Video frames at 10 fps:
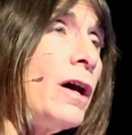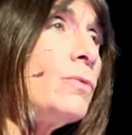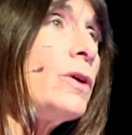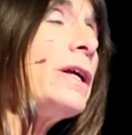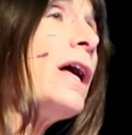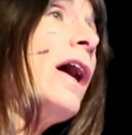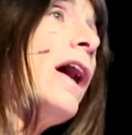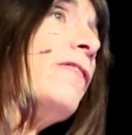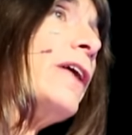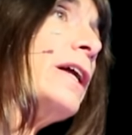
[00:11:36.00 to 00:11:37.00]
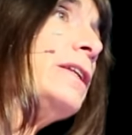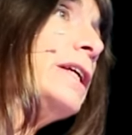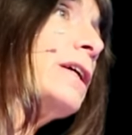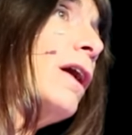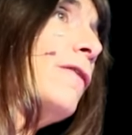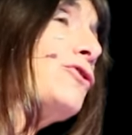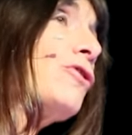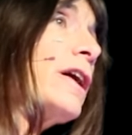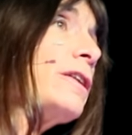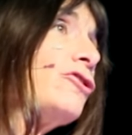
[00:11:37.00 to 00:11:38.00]
onward, the idea of
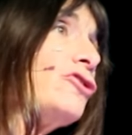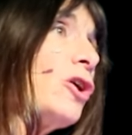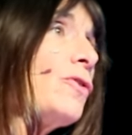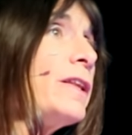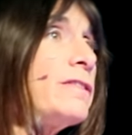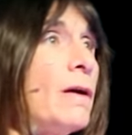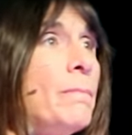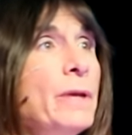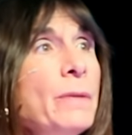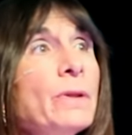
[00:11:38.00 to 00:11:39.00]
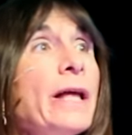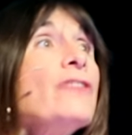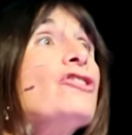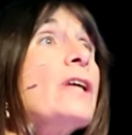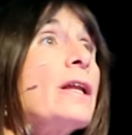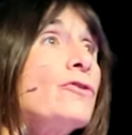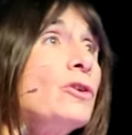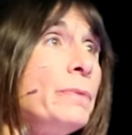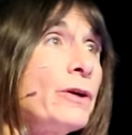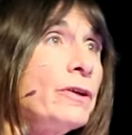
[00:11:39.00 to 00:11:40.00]
trying to show that some people had genetic
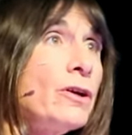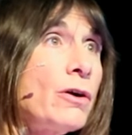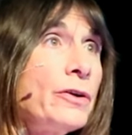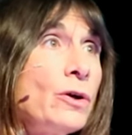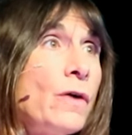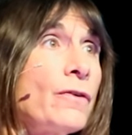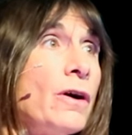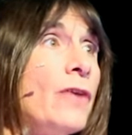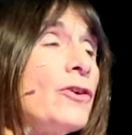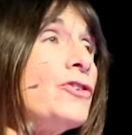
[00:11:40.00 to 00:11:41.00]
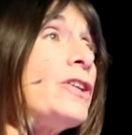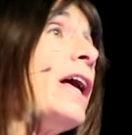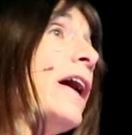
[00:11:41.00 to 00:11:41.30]
superiority over others,